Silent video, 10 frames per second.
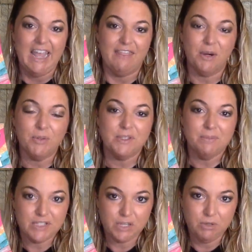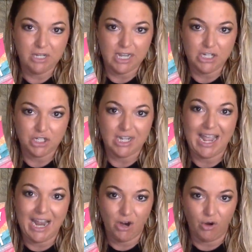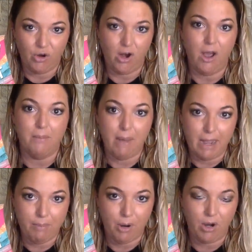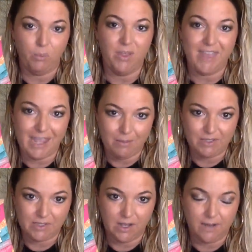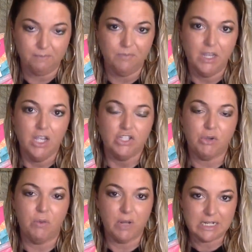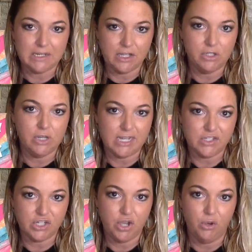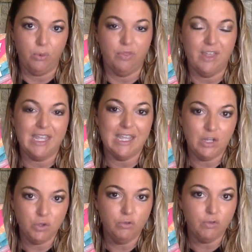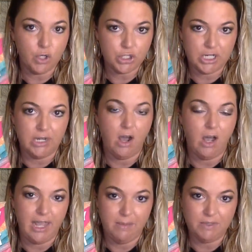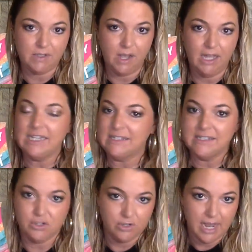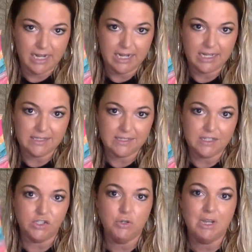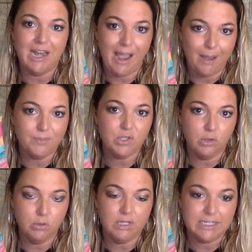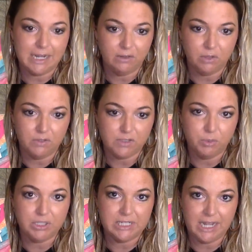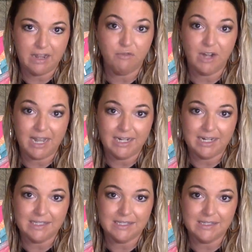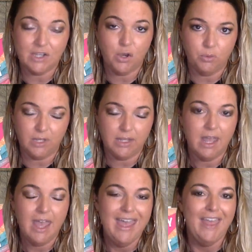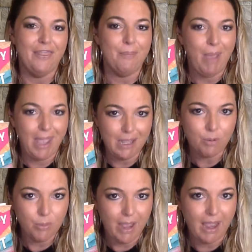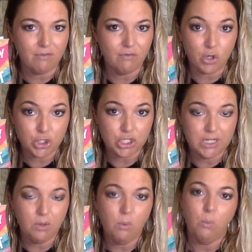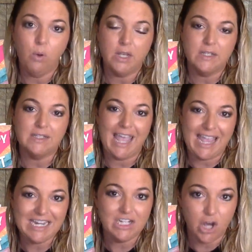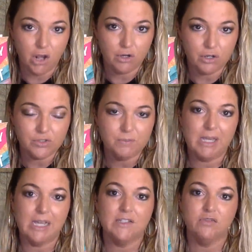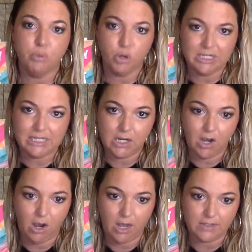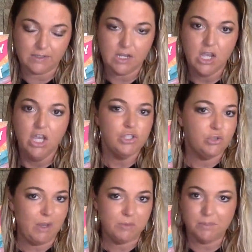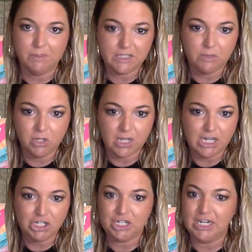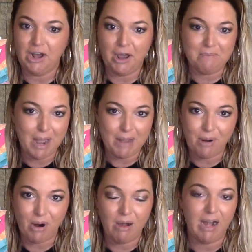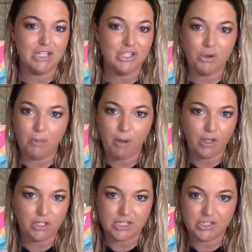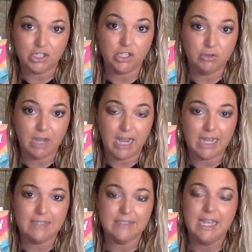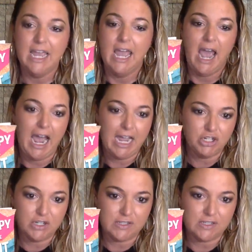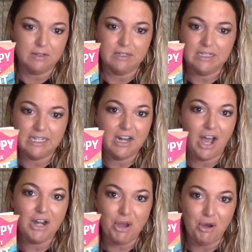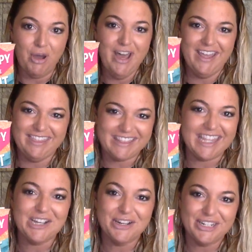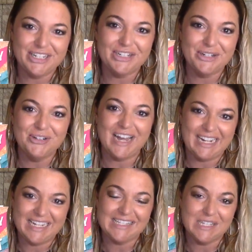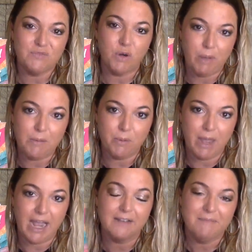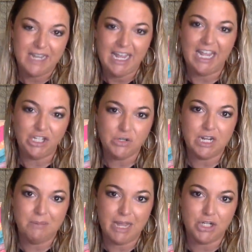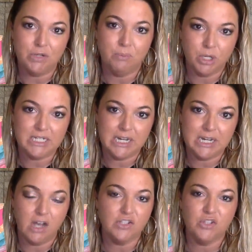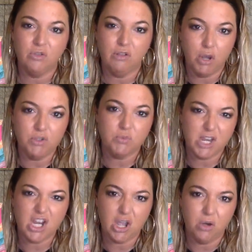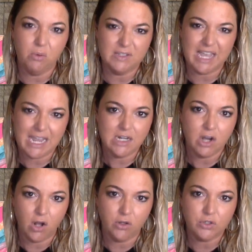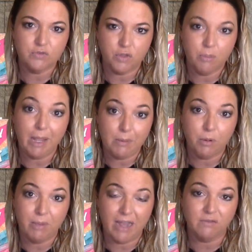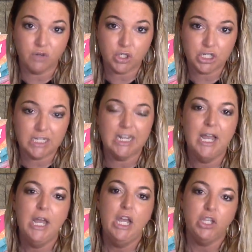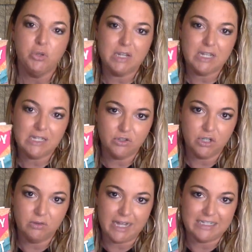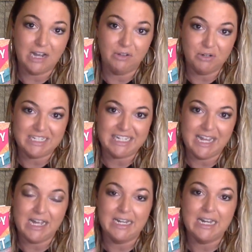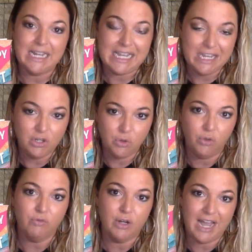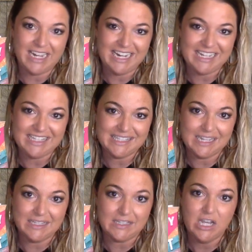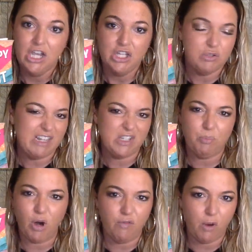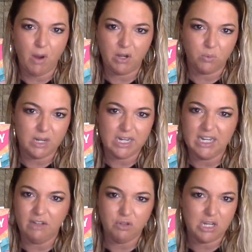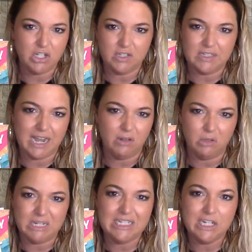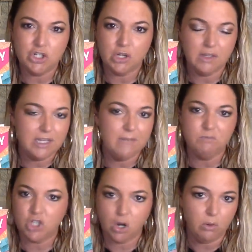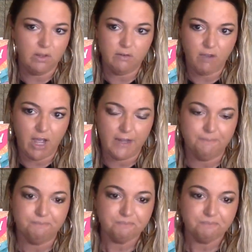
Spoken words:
There was a miscommunication error on my part with Amazon. So I wanted to let you guys know the Kindle version on Amazon is still 99 cents. You can absolutely download this book today for 99 cents only. The paperback version was $8 because of printing costs. So that was a miscommunication on my part. I so apologize to you guys. I just did not know that they couldn't do 99 cents for a paperback. And you can imagine printing costs. So the lowest we could go was $8 for the paperback version. You can still download it today on Kindle for 99 cents. So that's a perfect way to read it. If you can just download it digitally, totally fine.